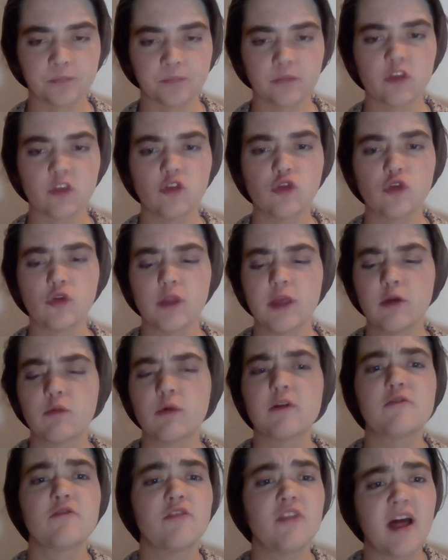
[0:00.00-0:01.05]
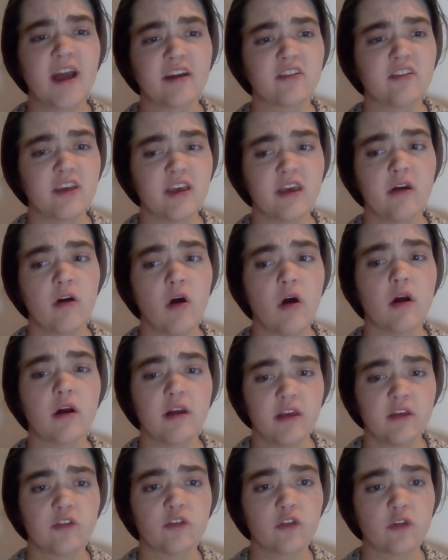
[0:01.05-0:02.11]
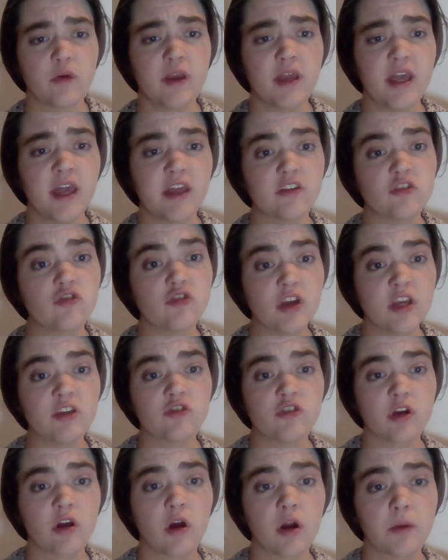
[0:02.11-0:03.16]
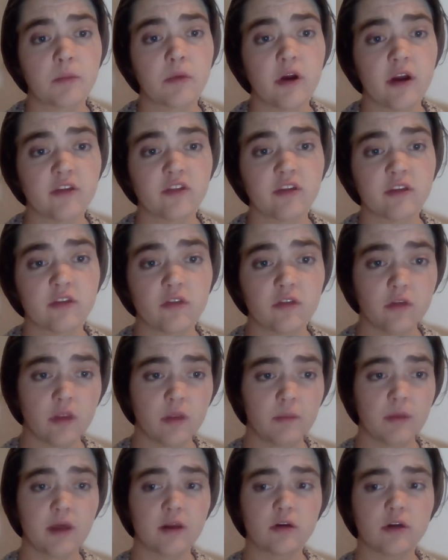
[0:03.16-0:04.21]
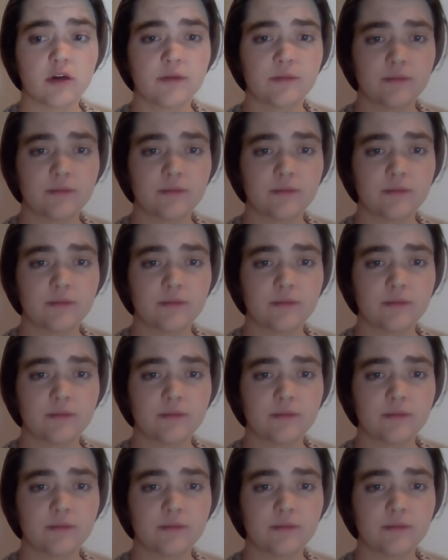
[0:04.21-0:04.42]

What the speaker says: truly reflecting our history and changing our present to the better.